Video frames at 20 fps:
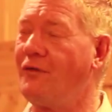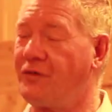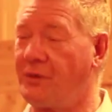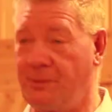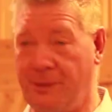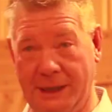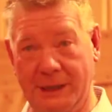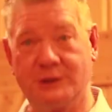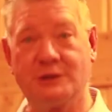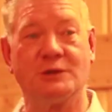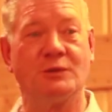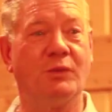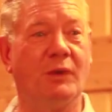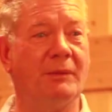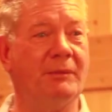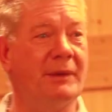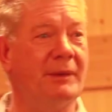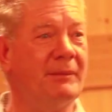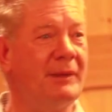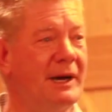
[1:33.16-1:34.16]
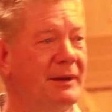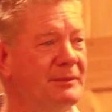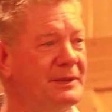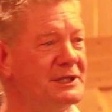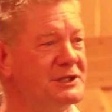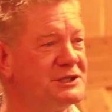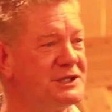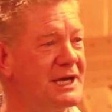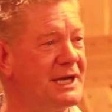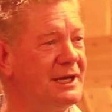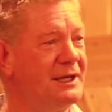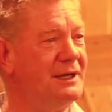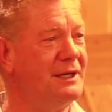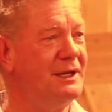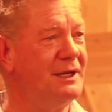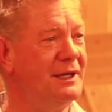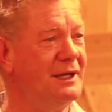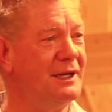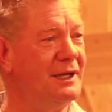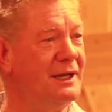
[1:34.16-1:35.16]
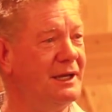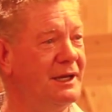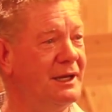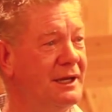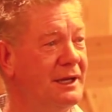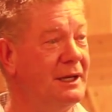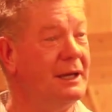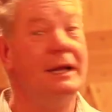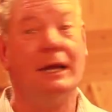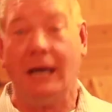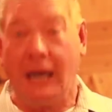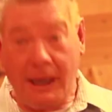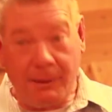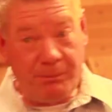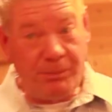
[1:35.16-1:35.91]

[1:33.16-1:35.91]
for me." It's what my mommy said. I